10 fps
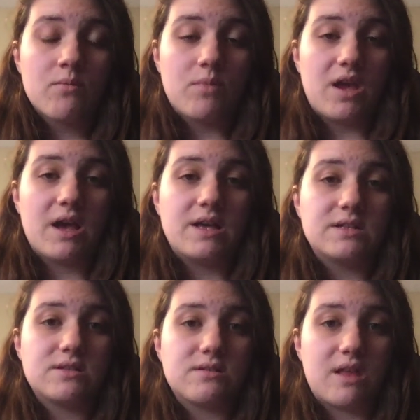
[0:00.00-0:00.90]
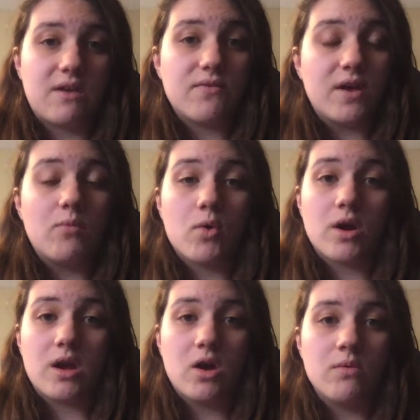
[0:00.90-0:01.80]
because they felt more
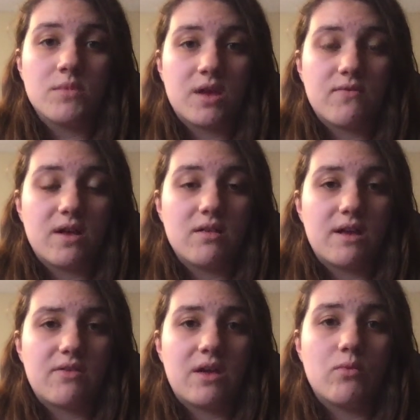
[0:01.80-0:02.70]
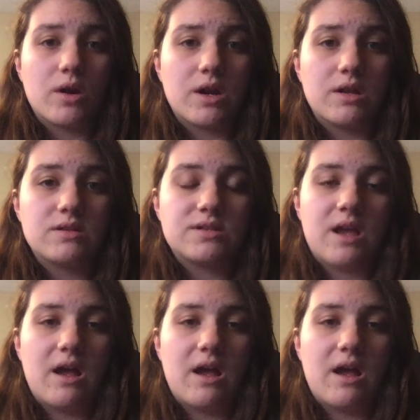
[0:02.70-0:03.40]
at home. They felt like they weren't